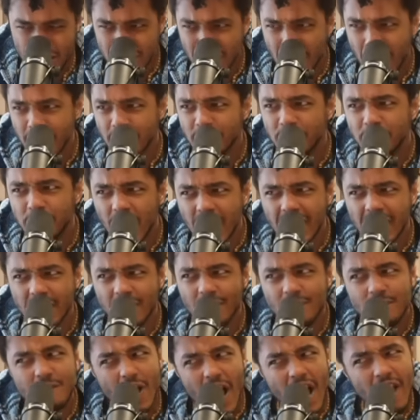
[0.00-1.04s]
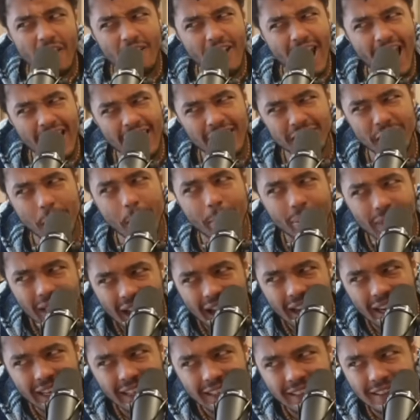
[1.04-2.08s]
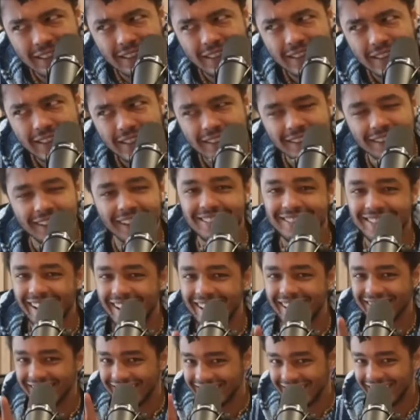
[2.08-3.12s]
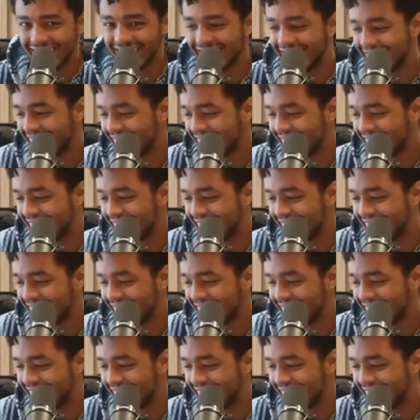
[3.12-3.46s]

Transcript: the fuck is Father Alex implying? Sorry.